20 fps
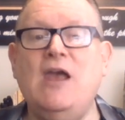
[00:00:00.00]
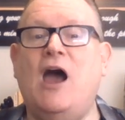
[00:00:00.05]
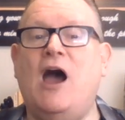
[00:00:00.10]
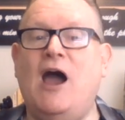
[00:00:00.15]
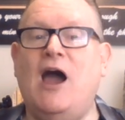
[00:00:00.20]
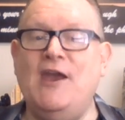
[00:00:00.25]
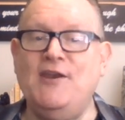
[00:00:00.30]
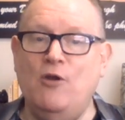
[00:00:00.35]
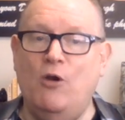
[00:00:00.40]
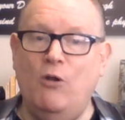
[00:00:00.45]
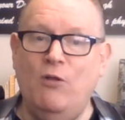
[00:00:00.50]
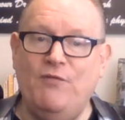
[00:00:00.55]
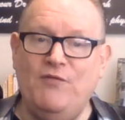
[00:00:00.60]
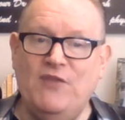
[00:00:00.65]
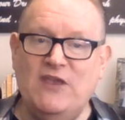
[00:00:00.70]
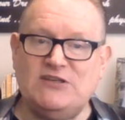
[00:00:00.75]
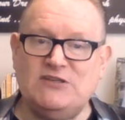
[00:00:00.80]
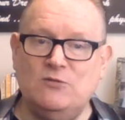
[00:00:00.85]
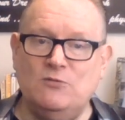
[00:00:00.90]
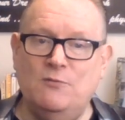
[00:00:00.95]
I know
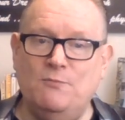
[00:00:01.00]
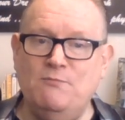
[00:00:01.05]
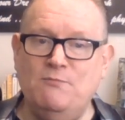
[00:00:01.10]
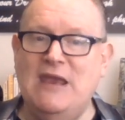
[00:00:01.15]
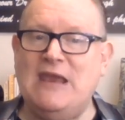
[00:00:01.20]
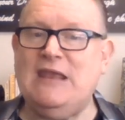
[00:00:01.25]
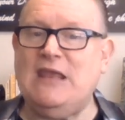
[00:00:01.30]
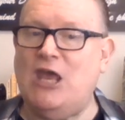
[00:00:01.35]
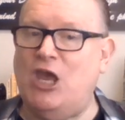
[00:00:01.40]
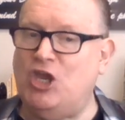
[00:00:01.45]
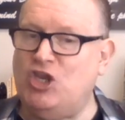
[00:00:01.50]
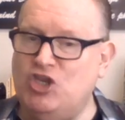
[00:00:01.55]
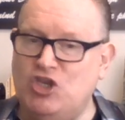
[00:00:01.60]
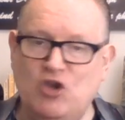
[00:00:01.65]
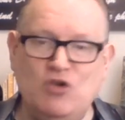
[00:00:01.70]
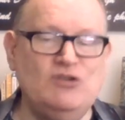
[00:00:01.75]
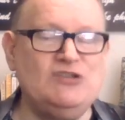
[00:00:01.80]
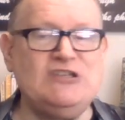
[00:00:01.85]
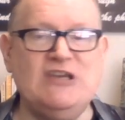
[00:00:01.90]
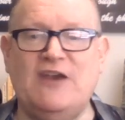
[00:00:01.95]
this will make a
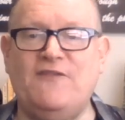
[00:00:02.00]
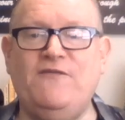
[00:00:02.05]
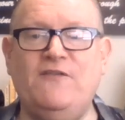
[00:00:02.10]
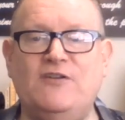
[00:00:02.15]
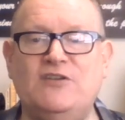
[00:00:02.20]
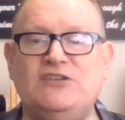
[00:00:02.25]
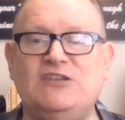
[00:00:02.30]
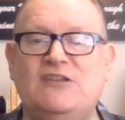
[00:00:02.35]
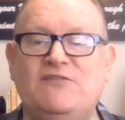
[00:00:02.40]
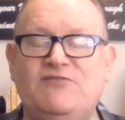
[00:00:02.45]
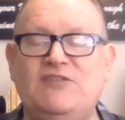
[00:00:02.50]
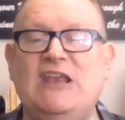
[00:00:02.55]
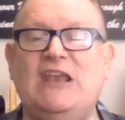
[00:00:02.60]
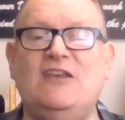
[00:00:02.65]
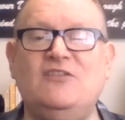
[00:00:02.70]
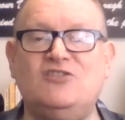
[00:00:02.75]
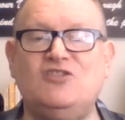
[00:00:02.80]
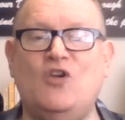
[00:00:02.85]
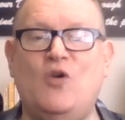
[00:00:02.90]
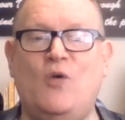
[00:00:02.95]
huge difference in
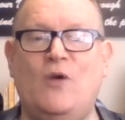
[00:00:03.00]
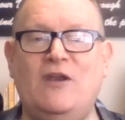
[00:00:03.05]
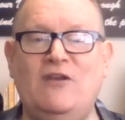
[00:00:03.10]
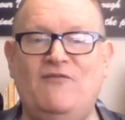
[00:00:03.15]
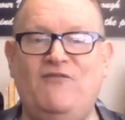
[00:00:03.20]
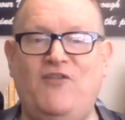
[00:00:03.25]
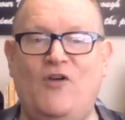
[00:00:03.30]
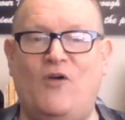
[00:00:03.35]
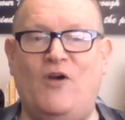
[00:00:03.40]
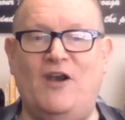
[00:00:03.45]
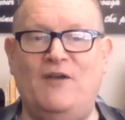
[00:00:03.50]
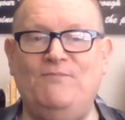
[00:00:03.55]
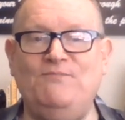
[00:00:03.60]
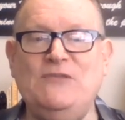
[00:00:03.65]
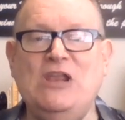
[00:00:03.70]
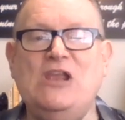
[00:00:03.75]
things going forward.